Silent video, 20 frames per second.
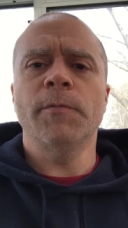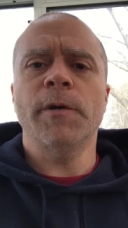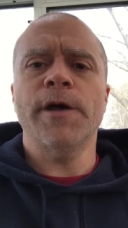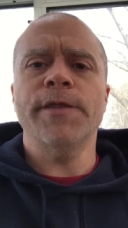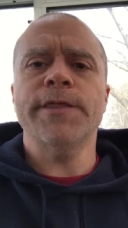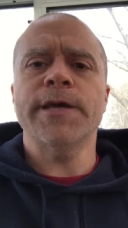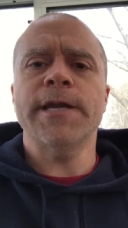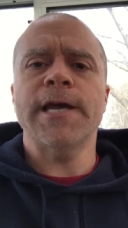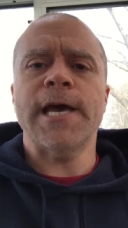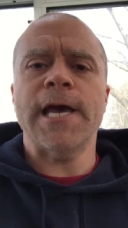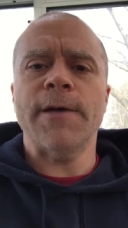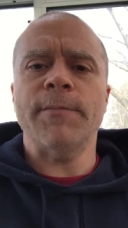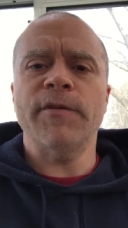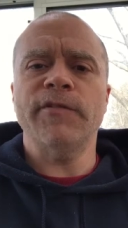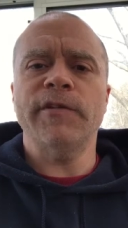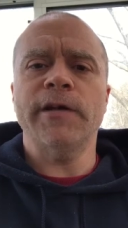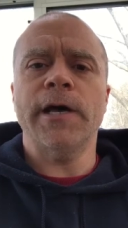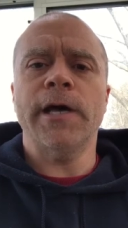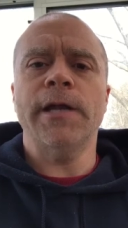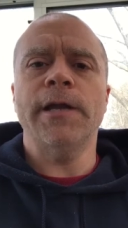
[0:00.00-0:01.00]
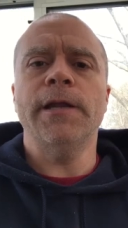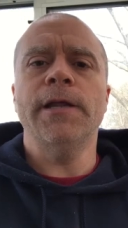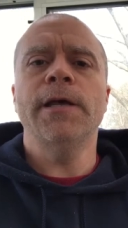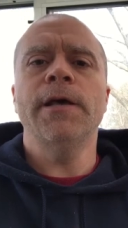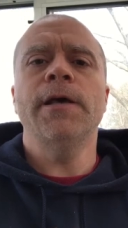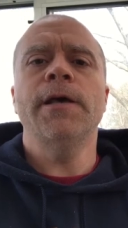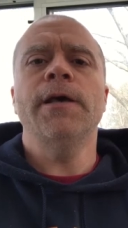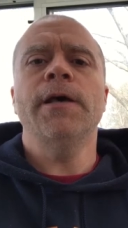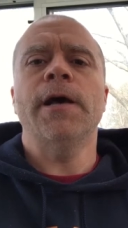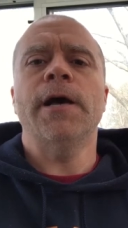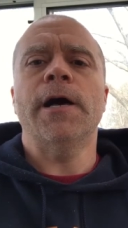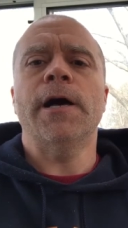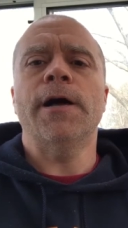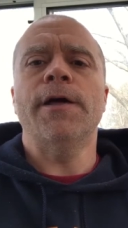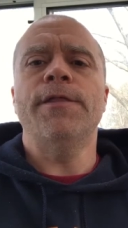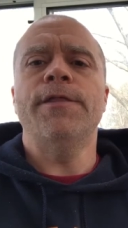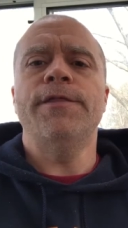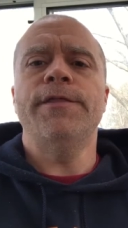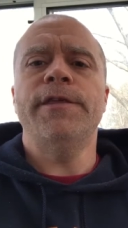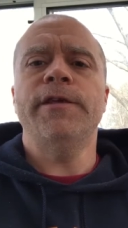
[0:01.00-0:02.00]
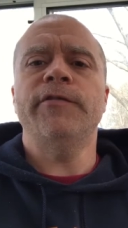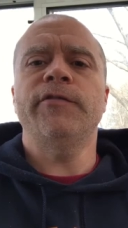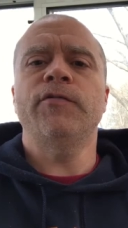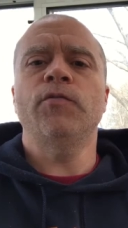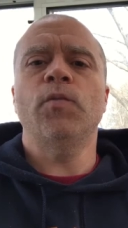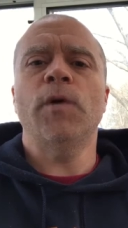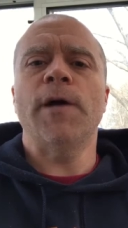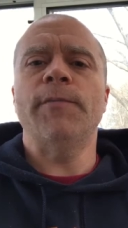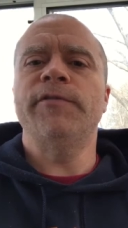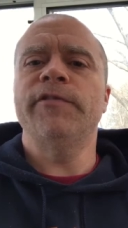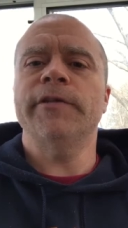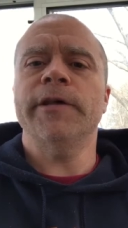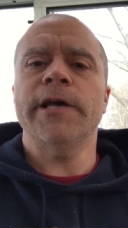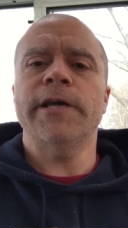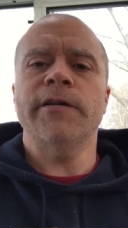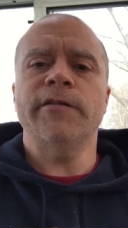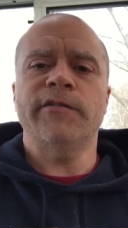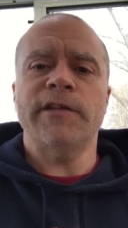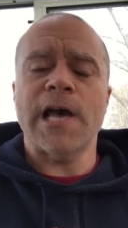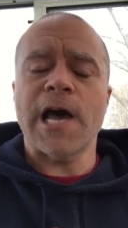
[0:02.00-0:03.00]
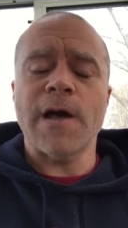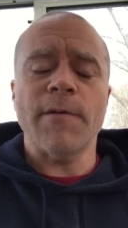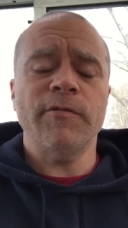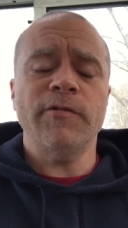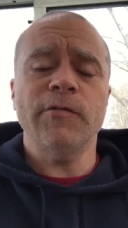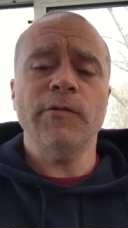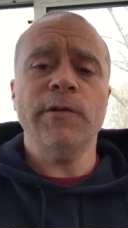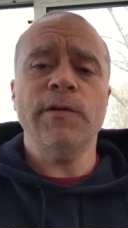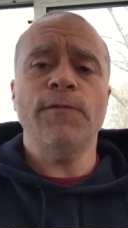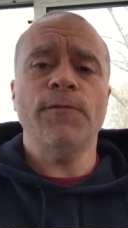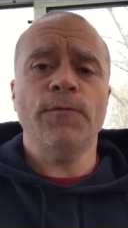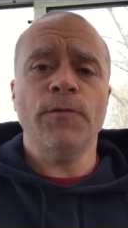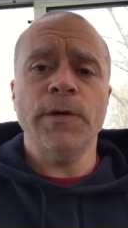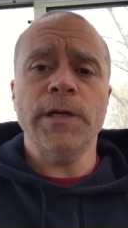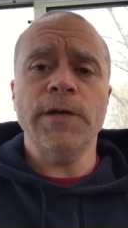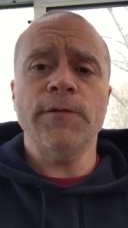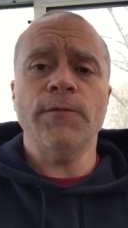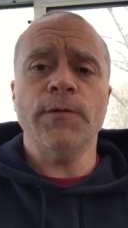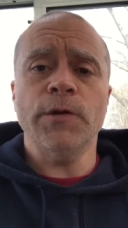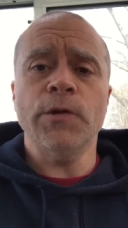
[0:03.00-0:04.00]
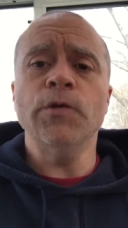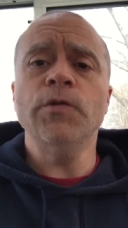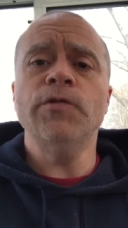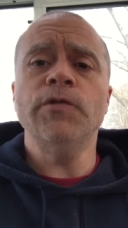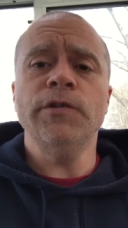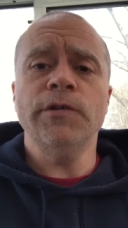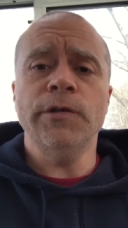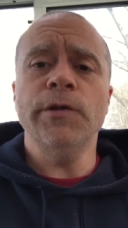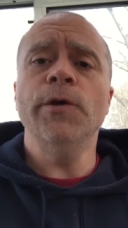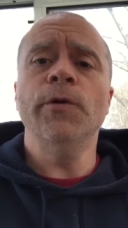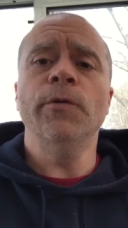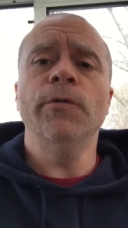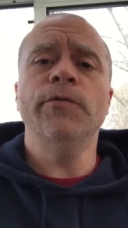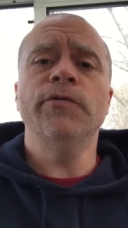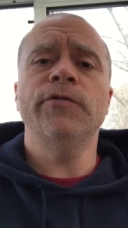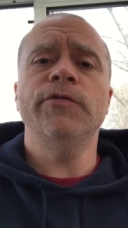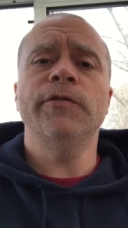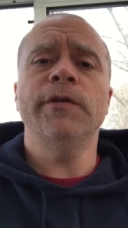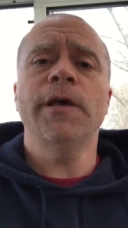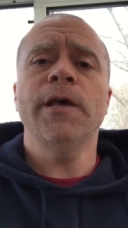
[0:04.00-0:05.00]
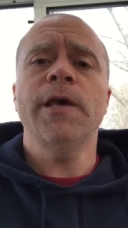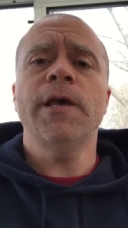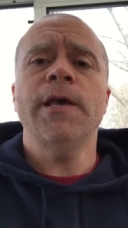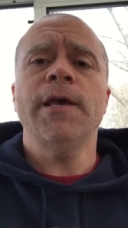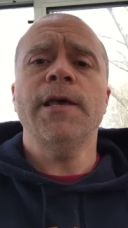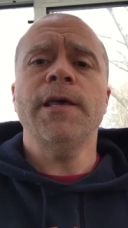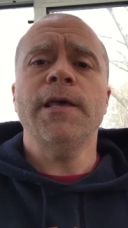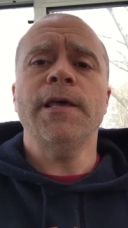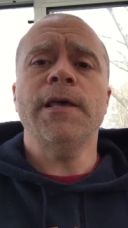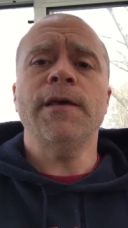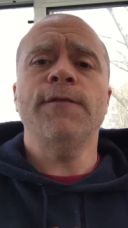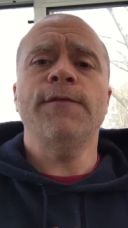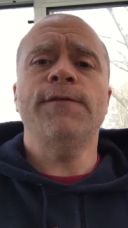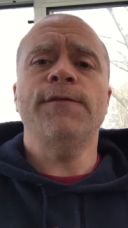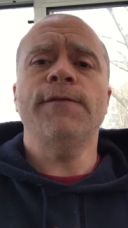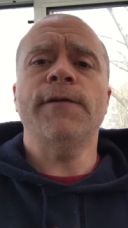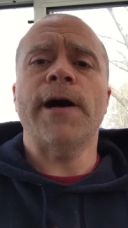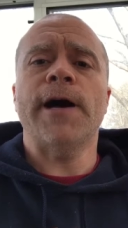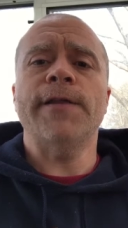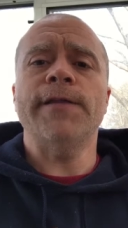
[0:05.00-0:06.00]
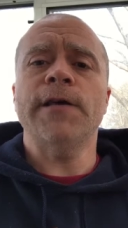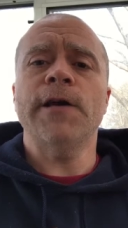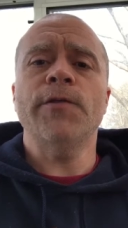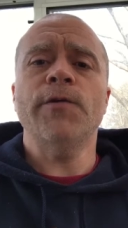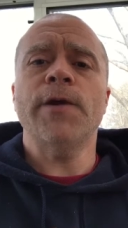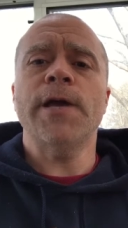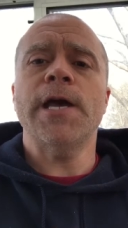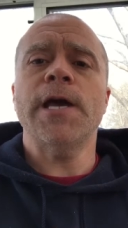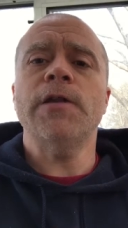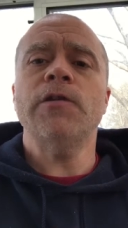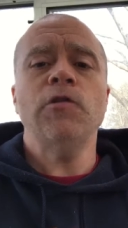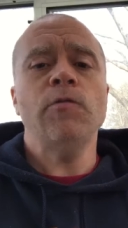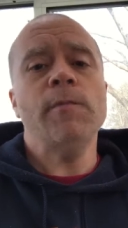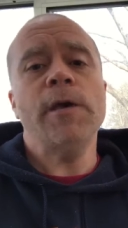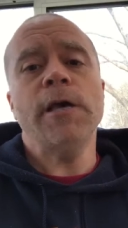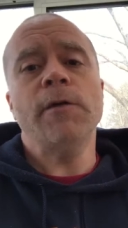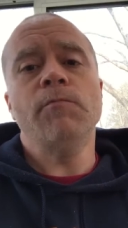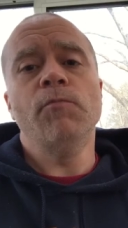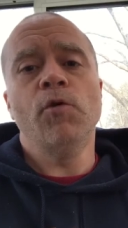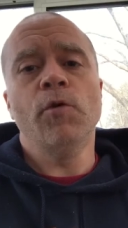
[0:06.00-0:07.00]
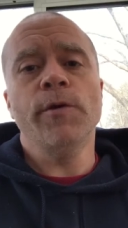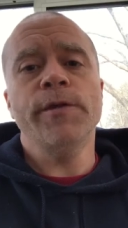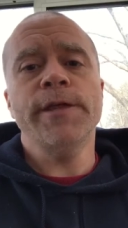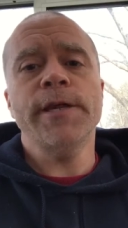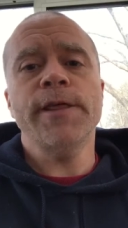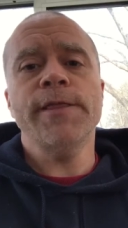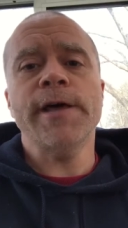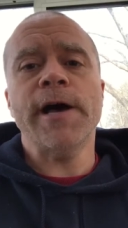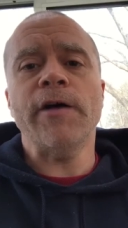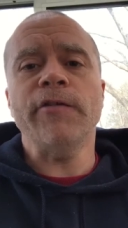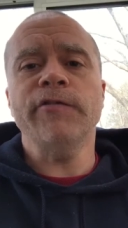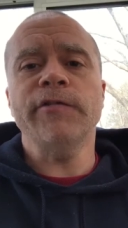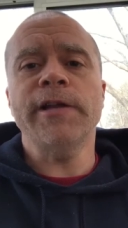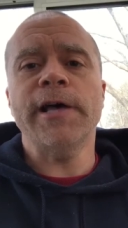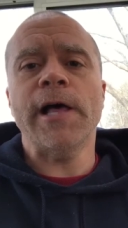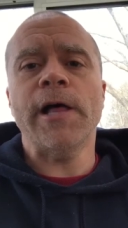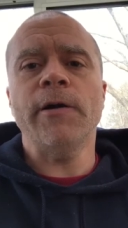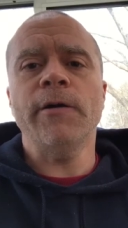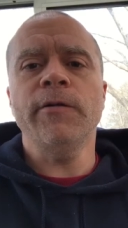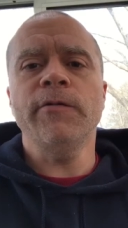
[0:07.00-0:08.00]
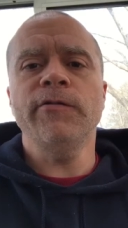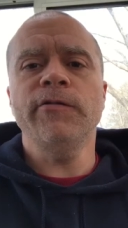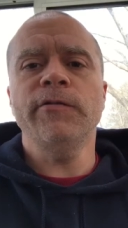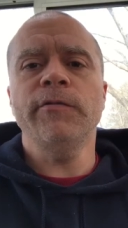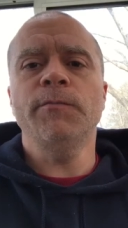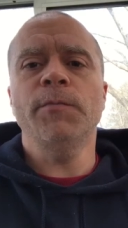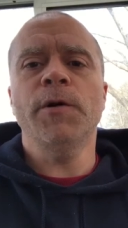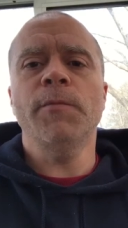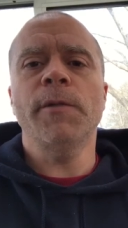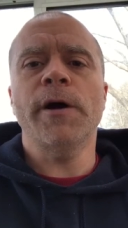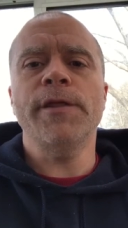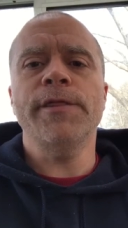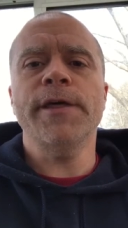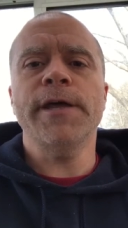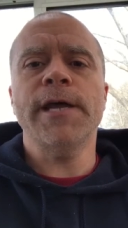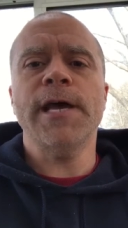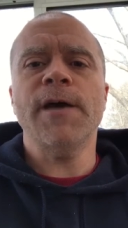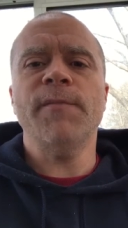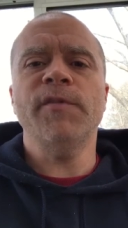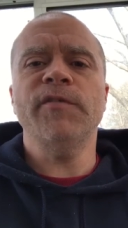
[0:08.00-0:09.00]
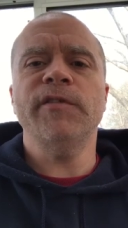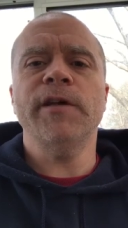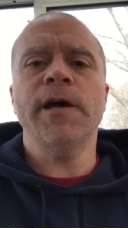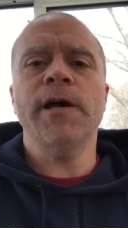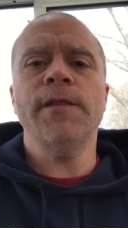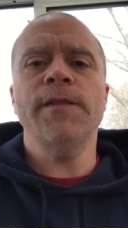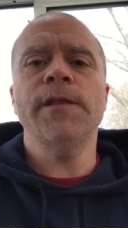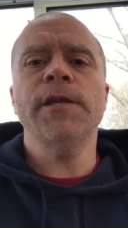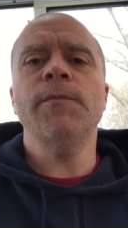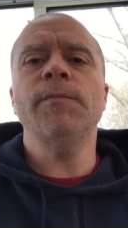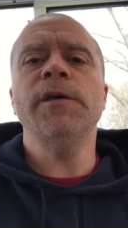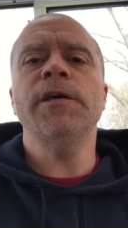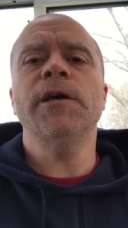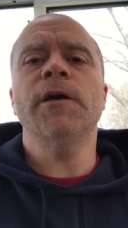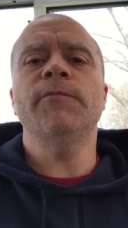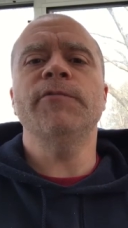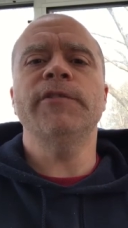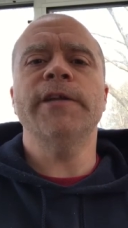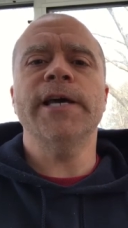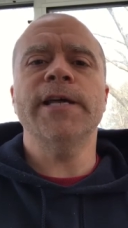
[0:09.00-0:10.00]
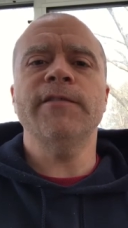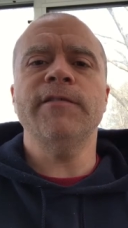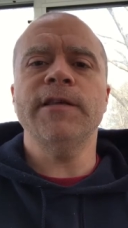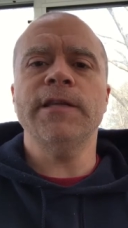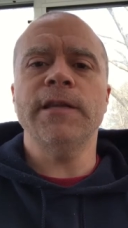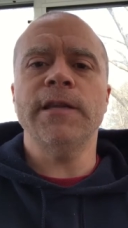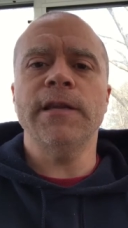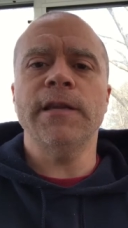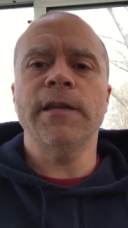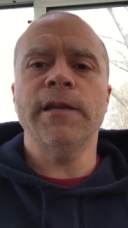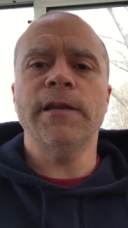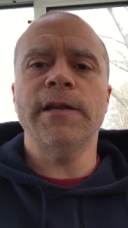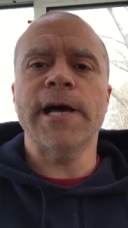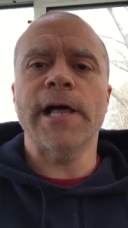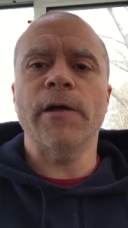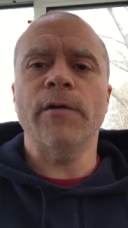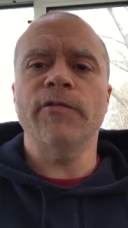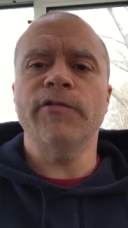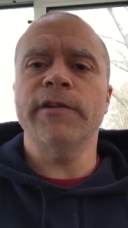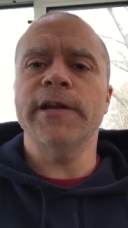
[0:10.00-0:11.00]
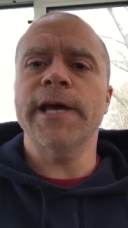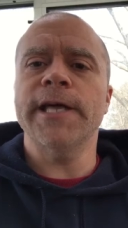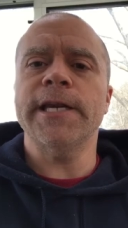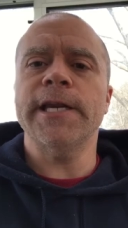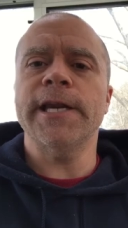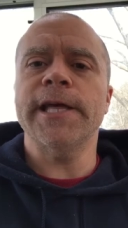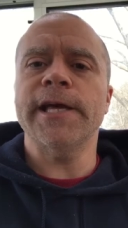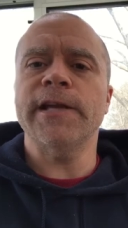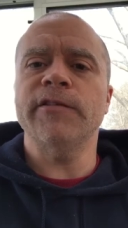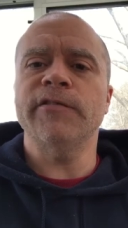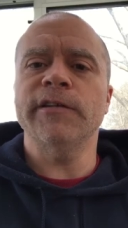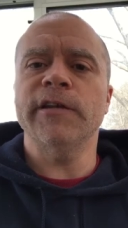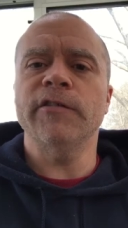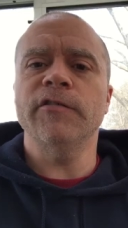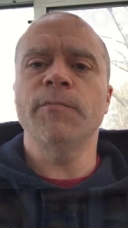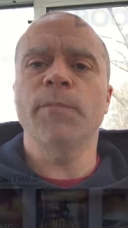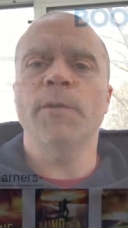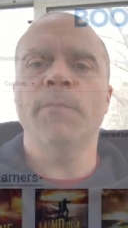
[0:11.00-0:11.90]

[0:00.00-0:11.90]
month on Amazon, this website is absolutely free for you to use. If, on the other hand, you make more than $1,000 per month on Amazon, then it becomes $19.99